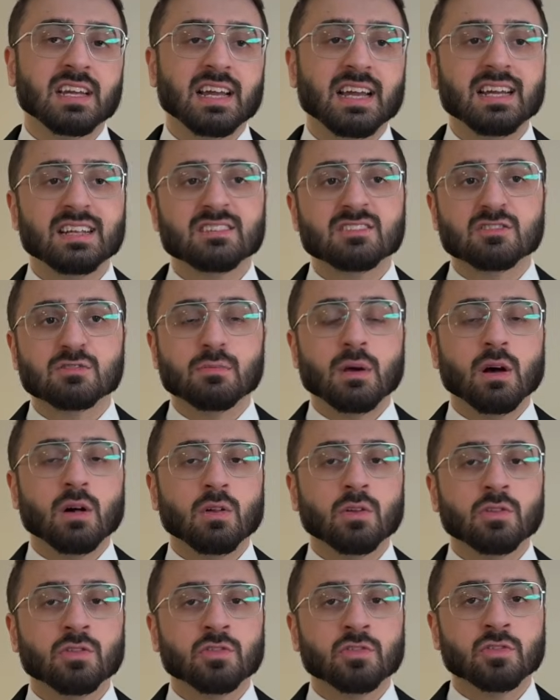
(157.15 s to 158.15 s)
It
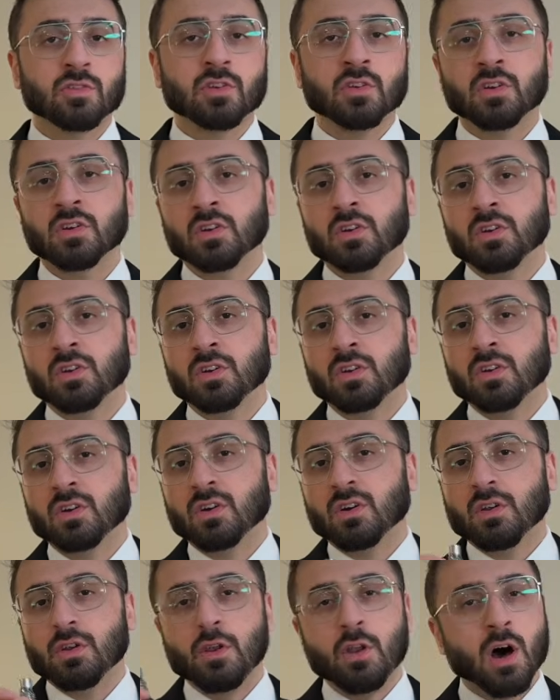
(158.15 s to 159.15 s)
smells
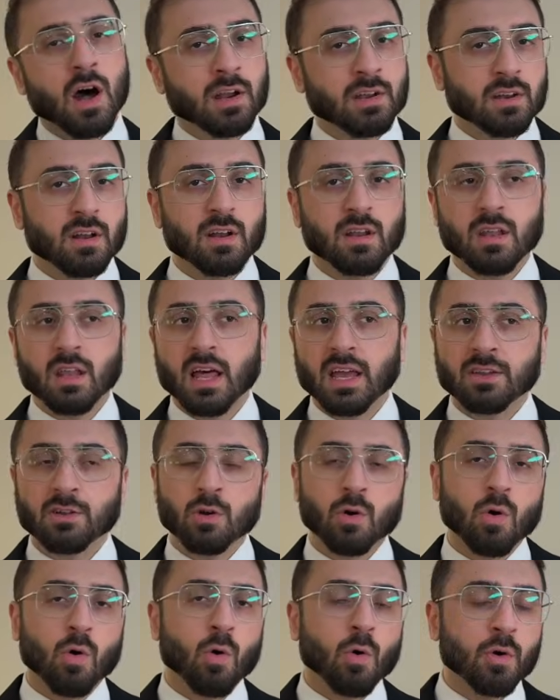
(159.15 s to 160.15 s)
not like
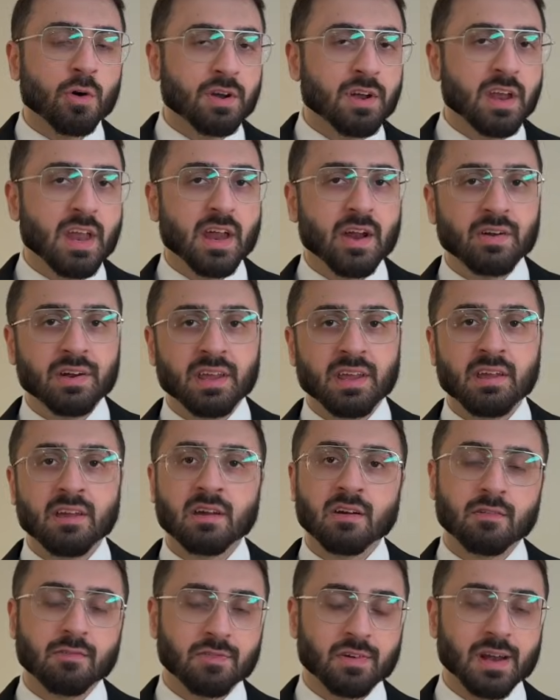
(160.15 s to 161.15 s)
your ordinary
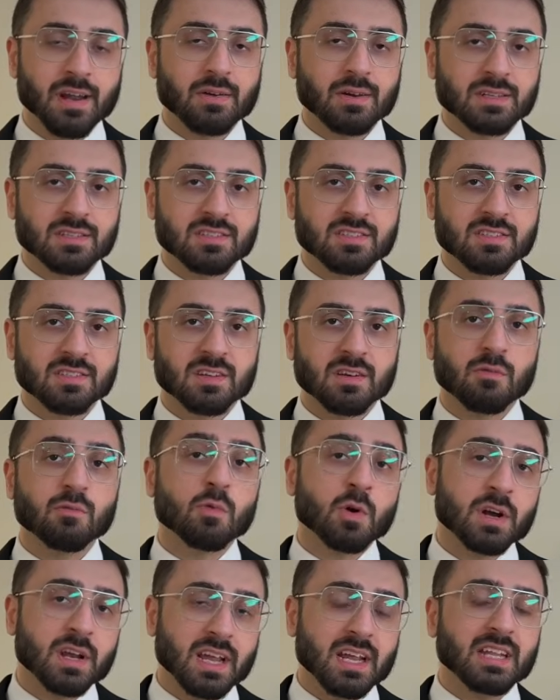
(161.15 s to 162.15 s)
fragrance
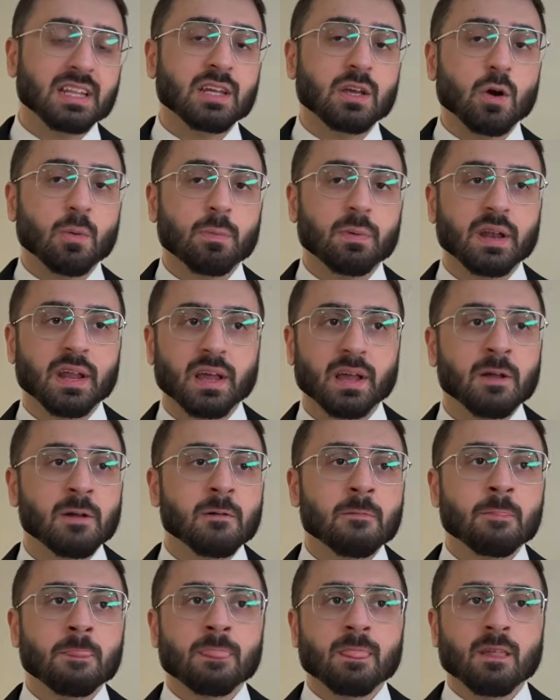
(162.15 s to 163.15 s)
would in the opening.
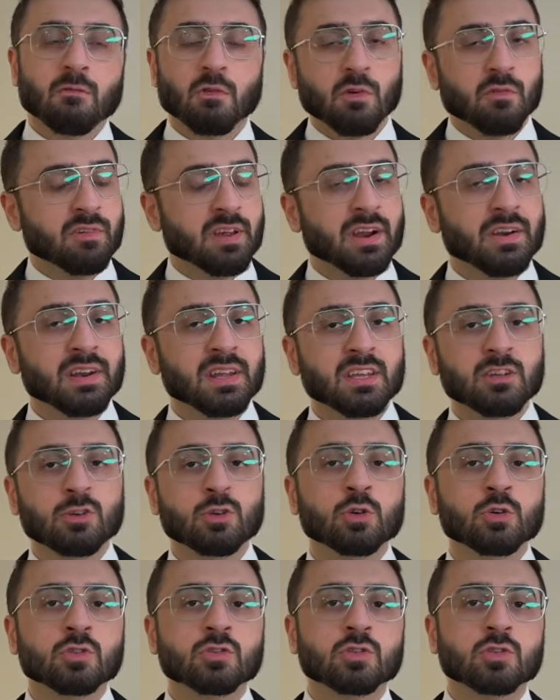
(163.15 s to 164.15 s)
We're very
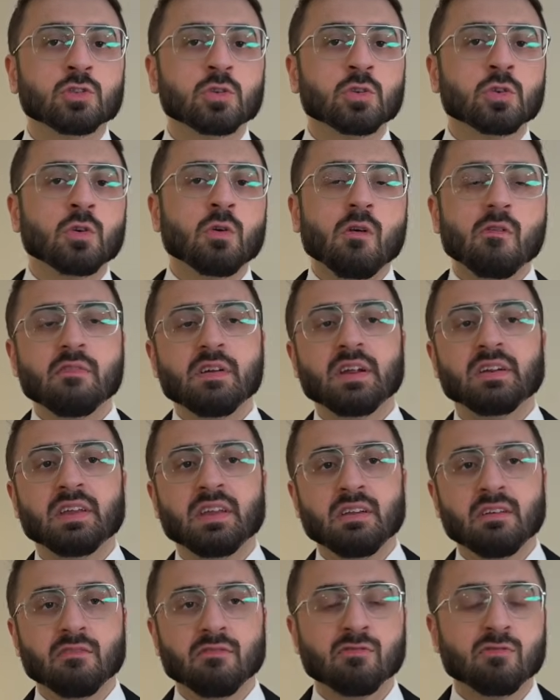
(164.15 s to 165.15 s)
used to
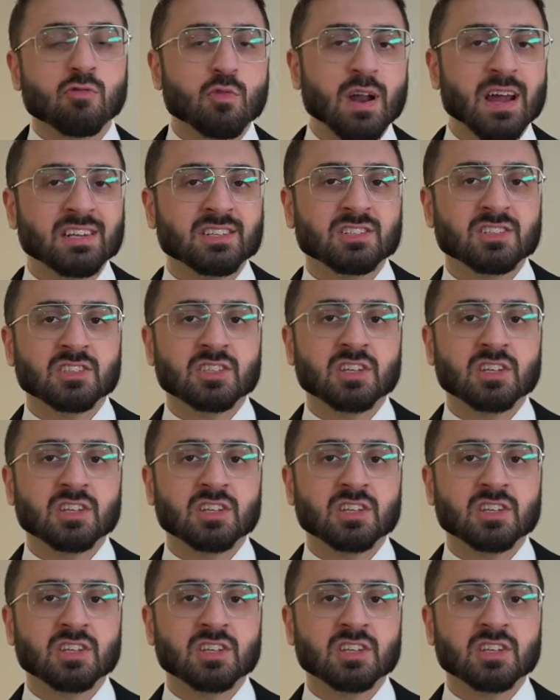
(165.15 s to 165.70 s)
very fresh,